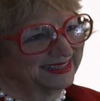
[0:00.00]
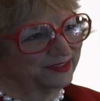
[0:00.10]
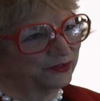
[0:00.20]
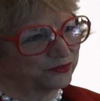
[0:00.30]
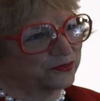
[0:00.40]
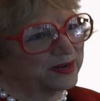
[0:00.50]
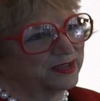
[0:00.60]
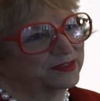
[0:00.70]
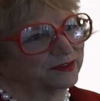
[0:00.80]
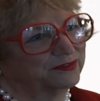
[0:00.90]
the
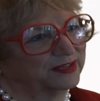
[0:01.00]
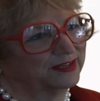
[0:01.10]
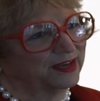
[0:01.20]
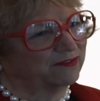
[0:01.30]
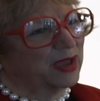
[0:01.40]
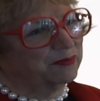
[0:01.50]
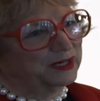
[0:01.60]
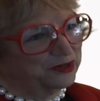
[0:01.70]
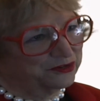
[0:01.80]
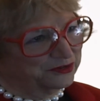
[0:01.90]
strength of
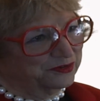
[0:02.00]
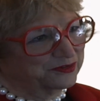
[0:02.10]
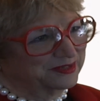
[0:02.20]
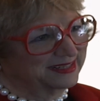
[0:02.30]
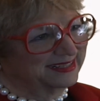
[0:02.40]
Appalachians.